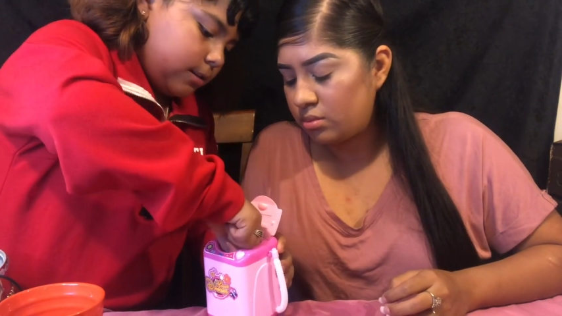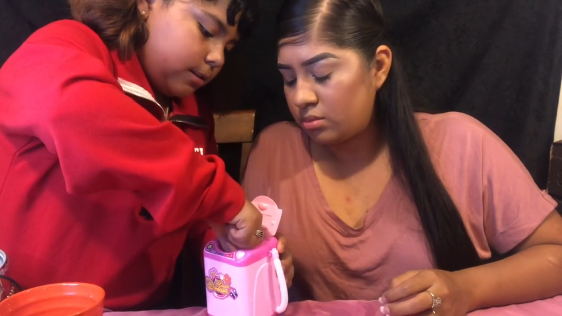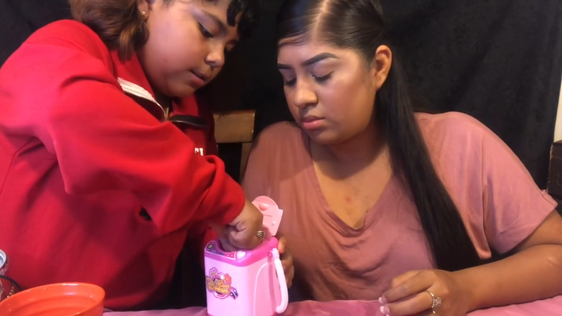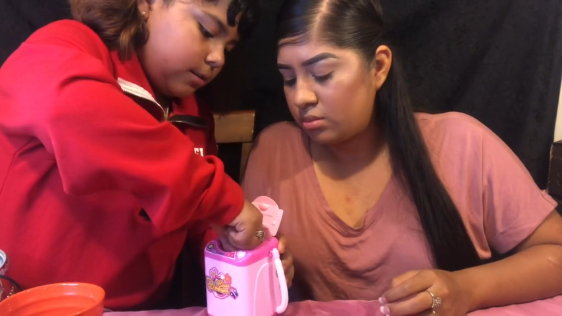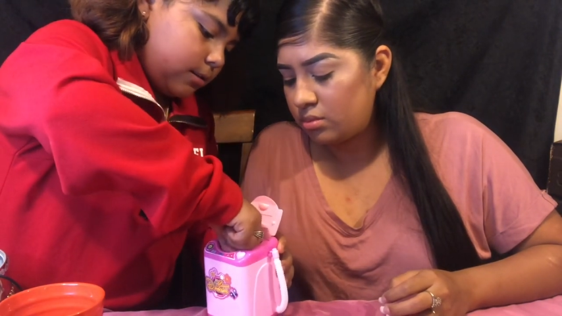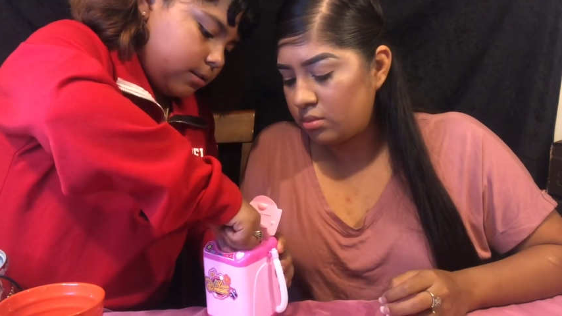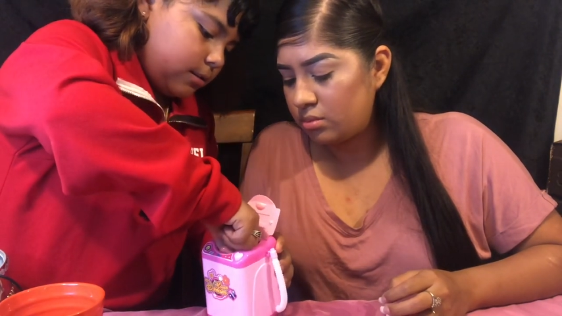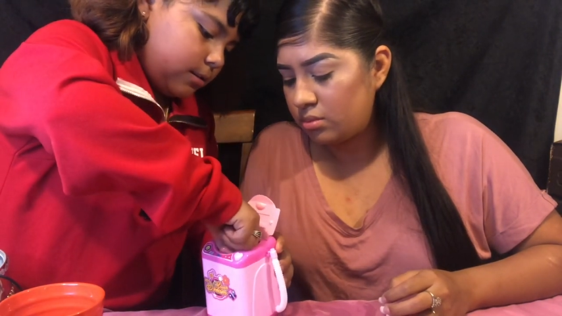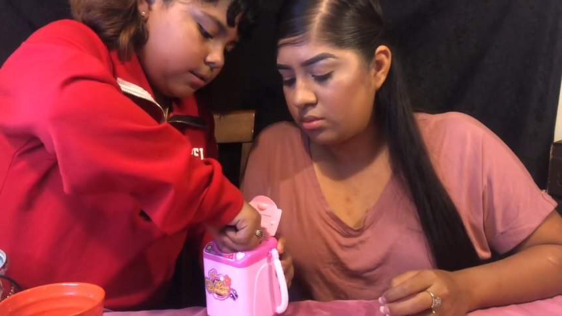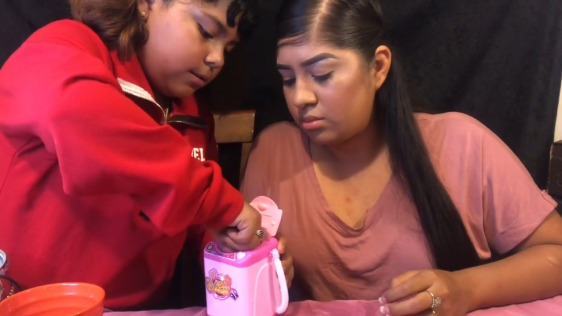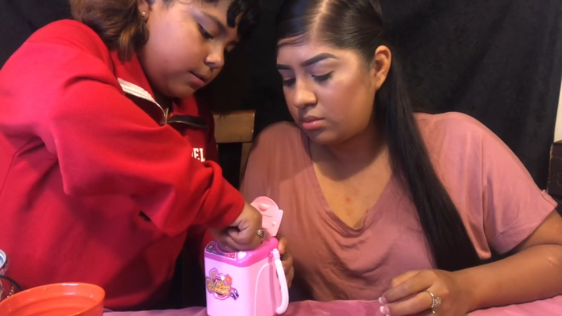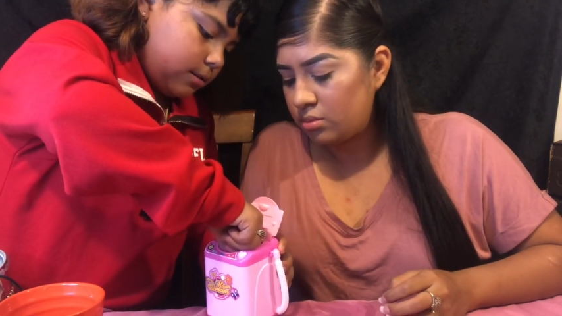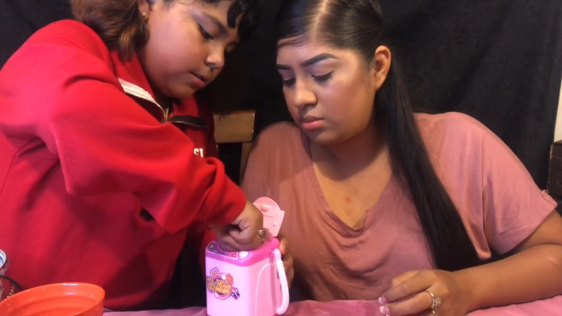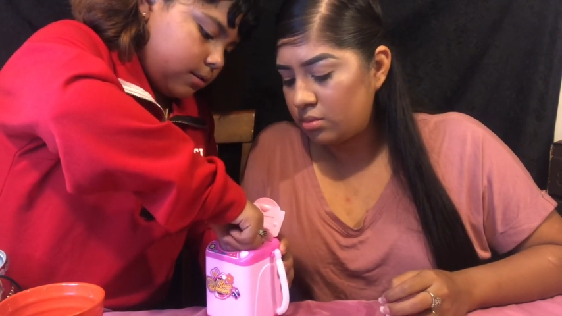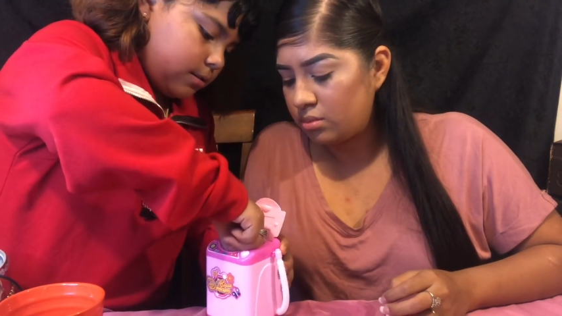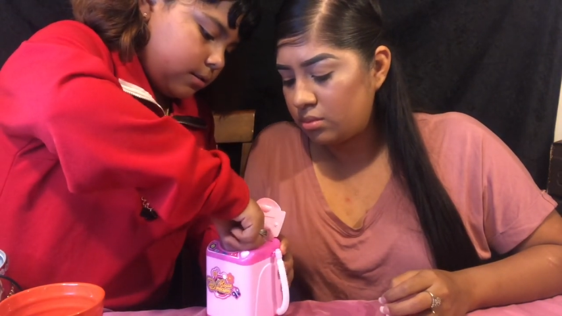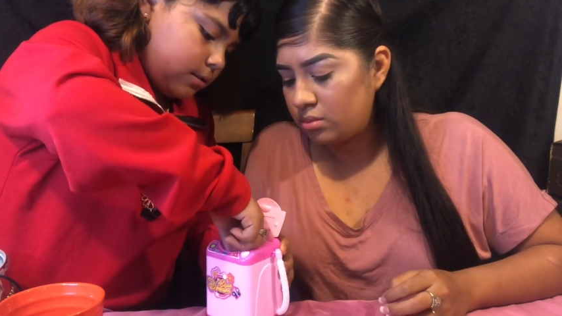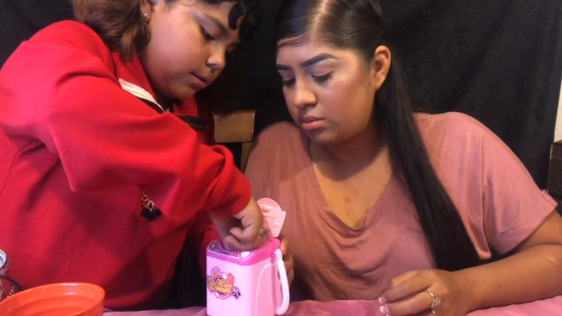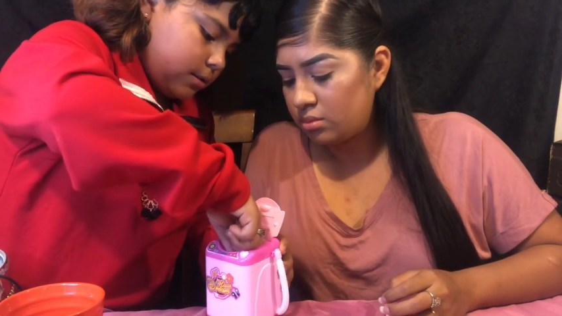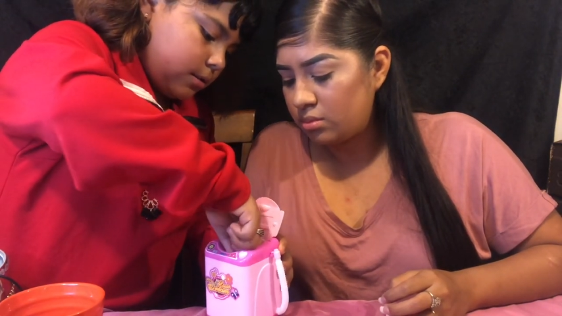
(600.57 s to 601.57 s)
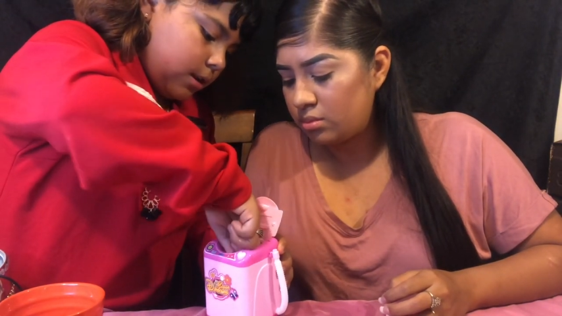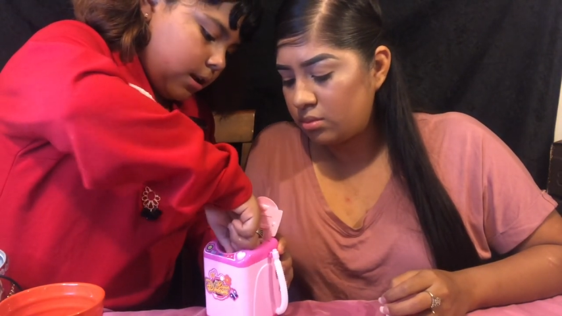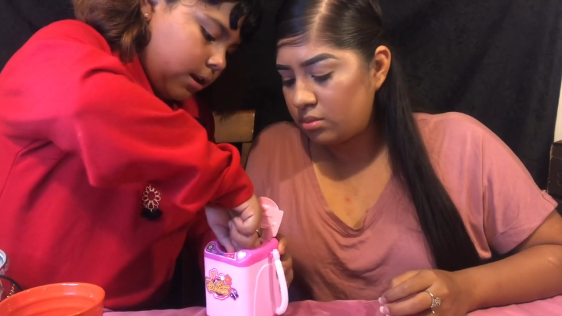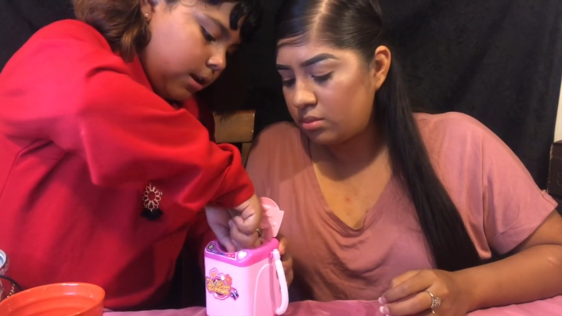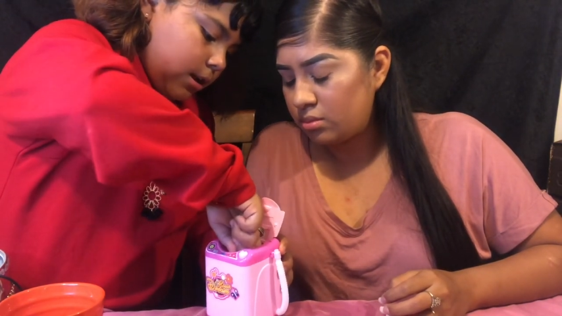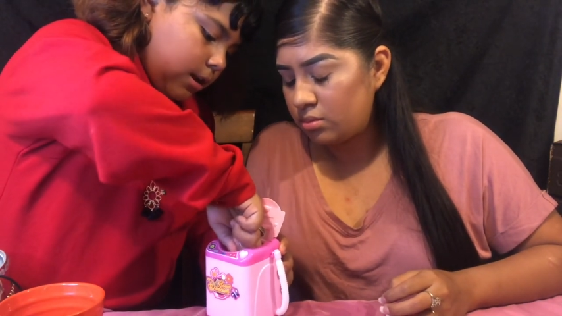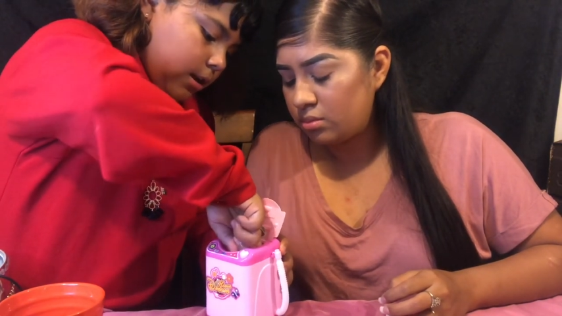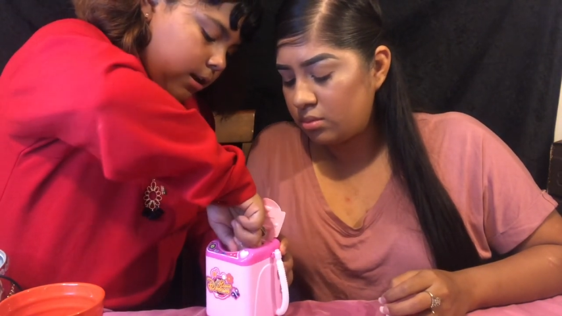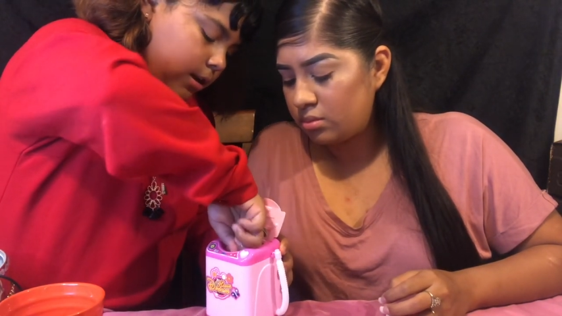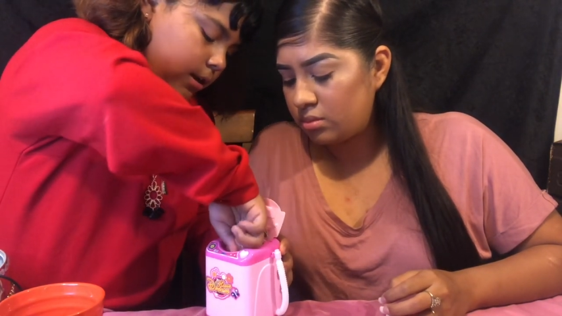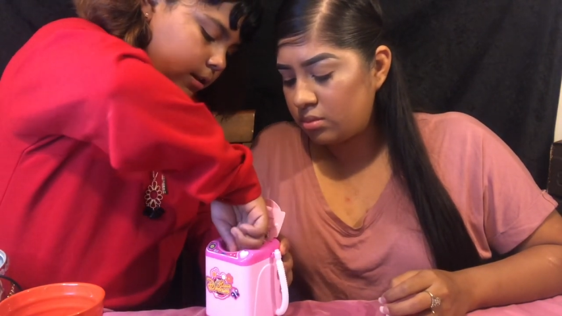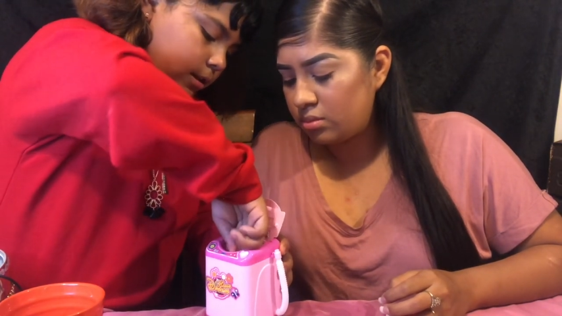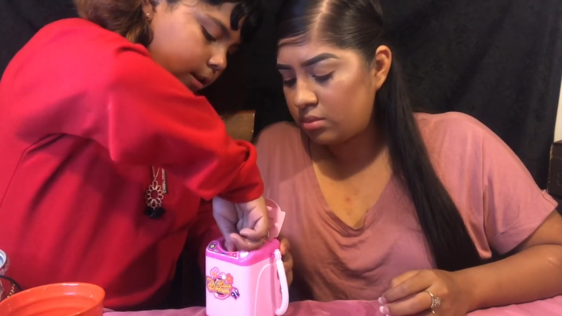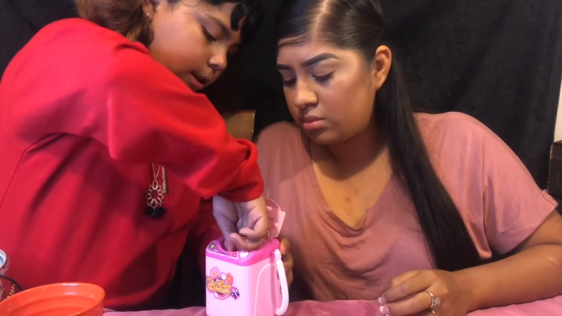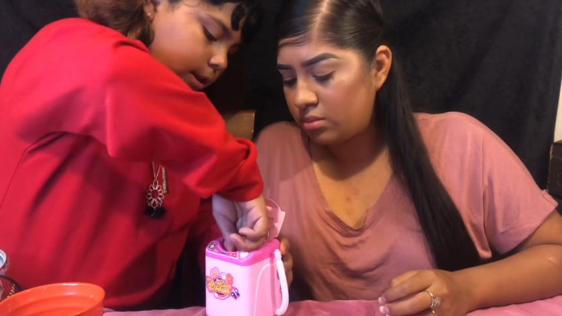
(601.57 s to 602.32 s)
[no speech]